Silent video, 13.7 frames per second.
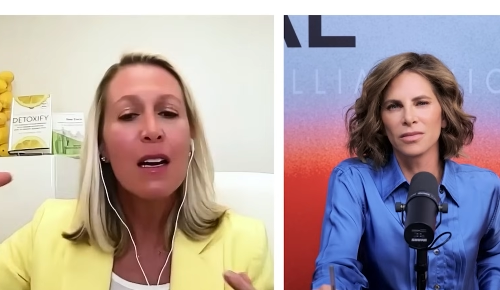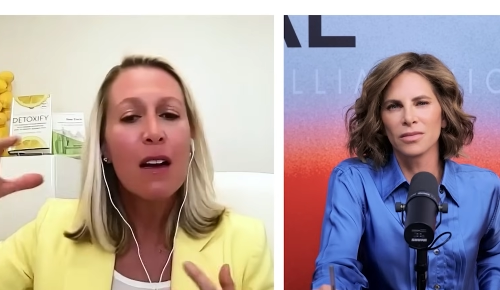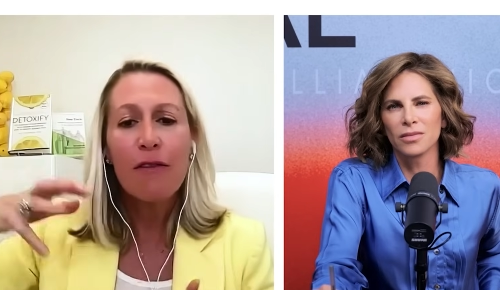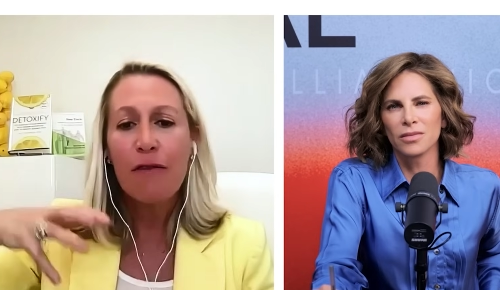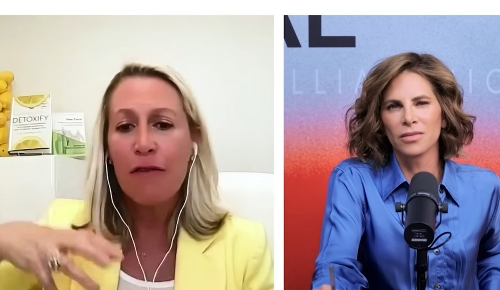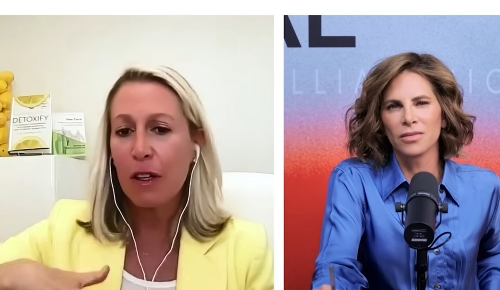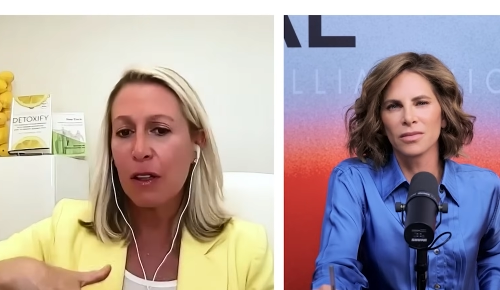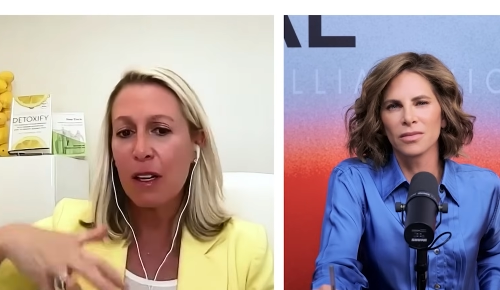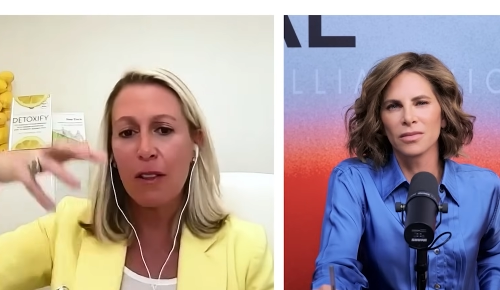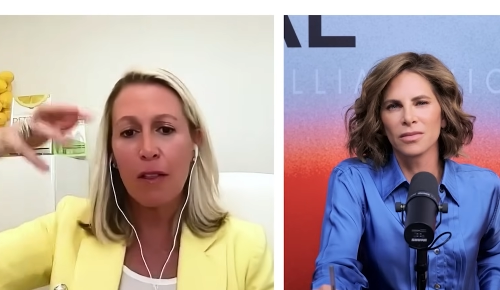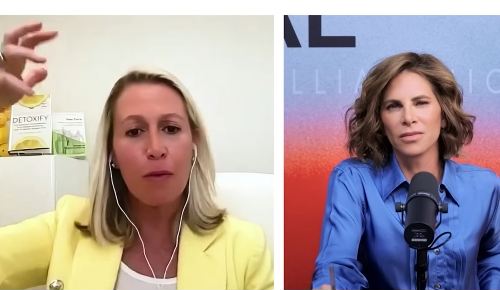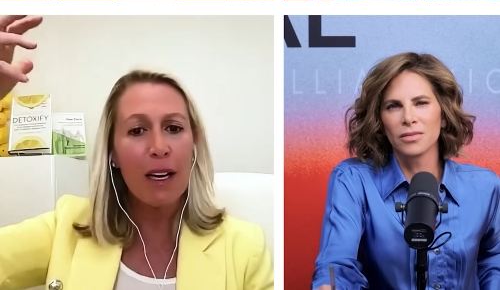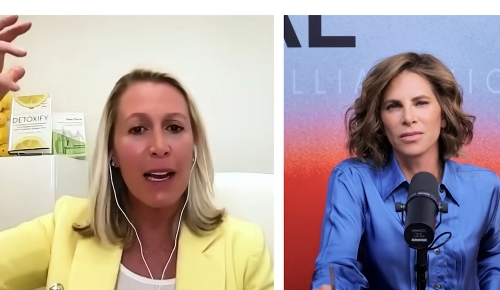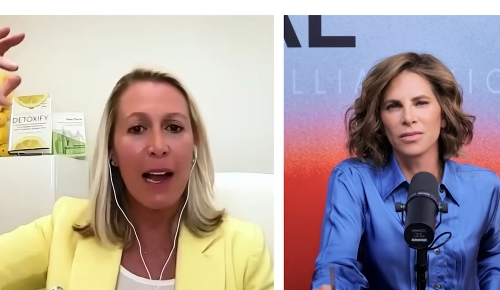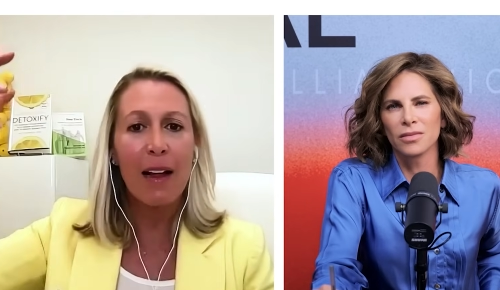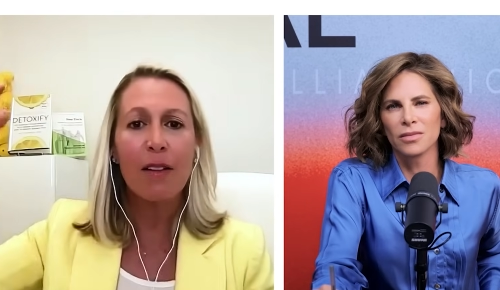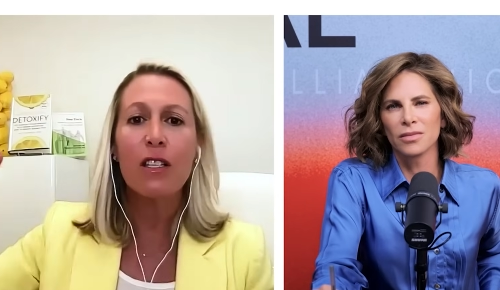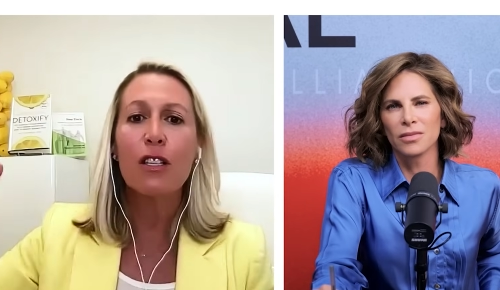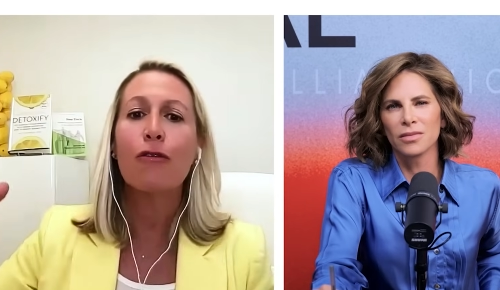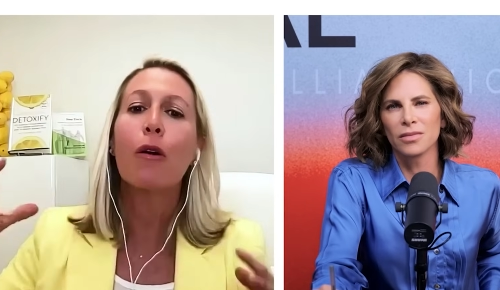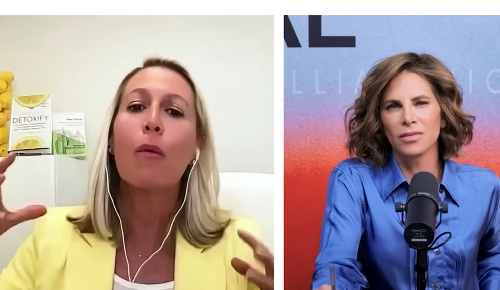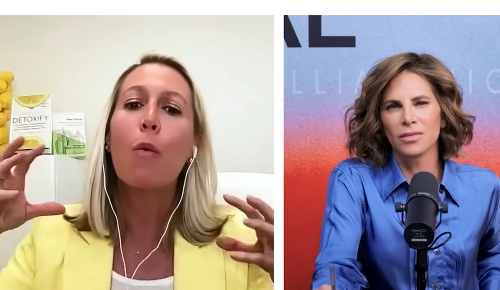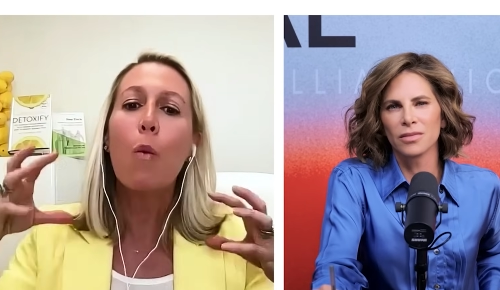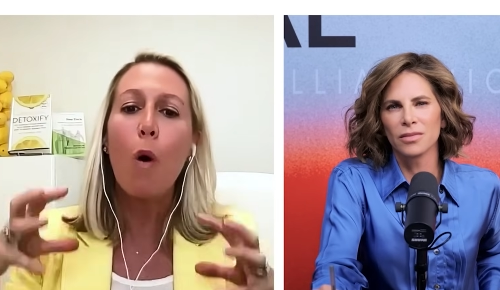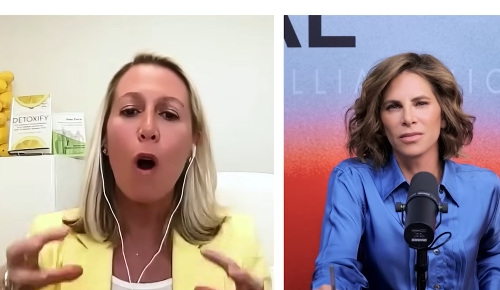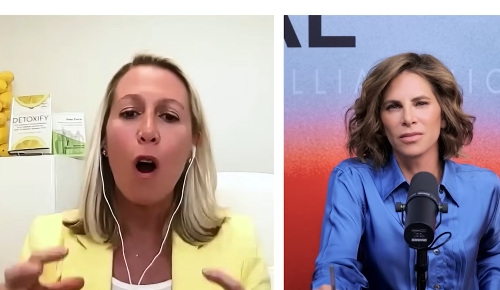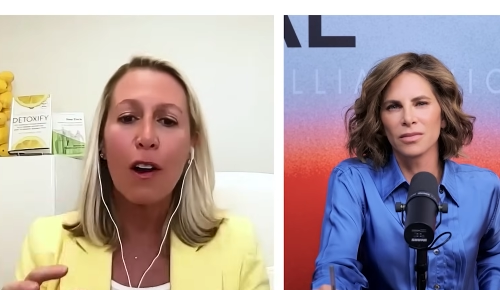Speaker 1: fill up 3 gallons from
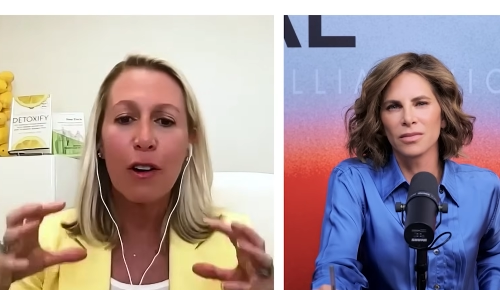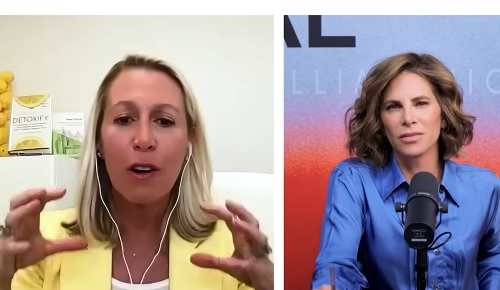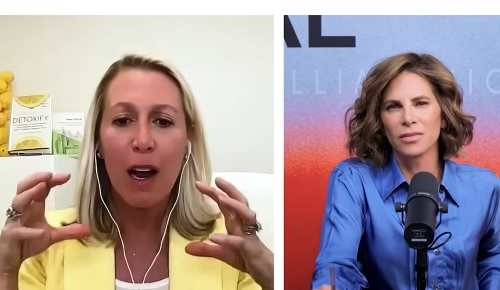water.